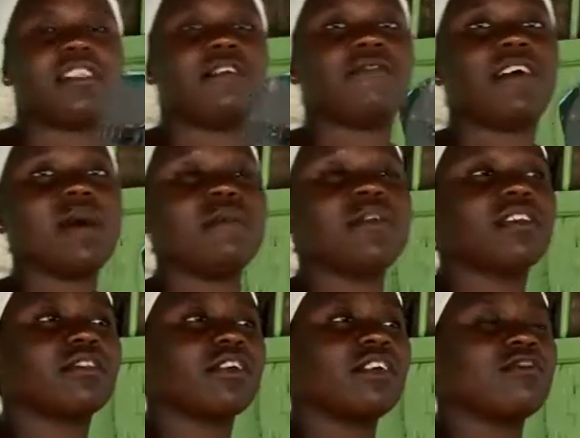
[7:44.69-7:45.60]
The verb
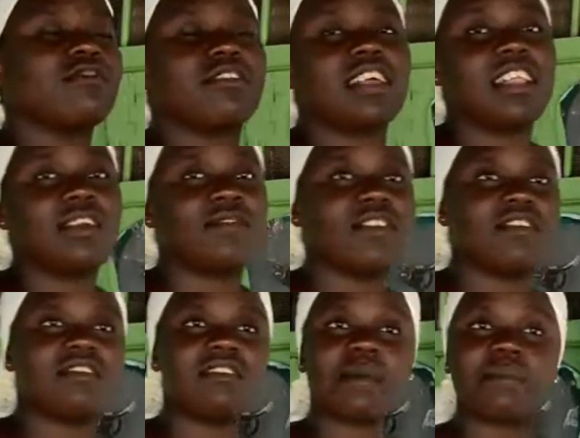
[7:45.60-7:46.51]
is going to tell you if
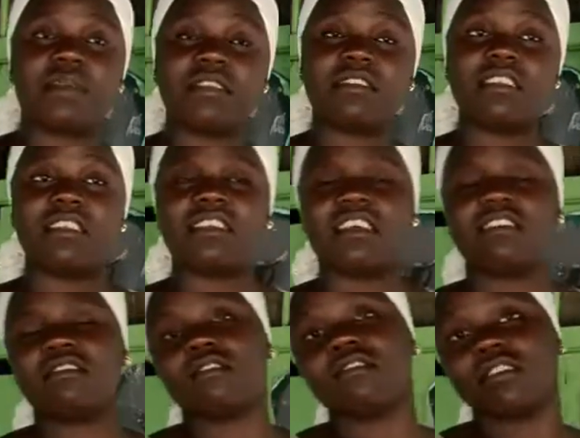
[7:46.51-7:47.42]
this is a present
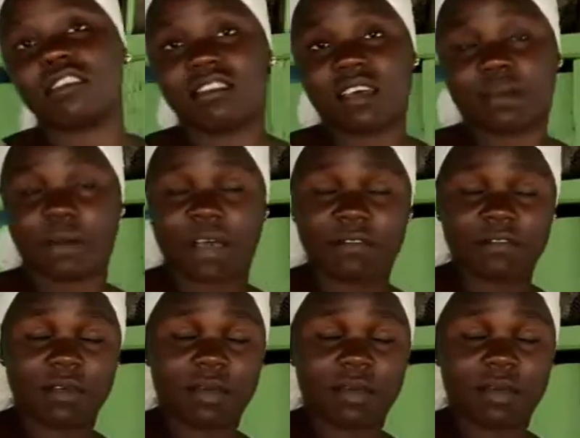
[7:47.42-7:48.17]
tense or this is a past,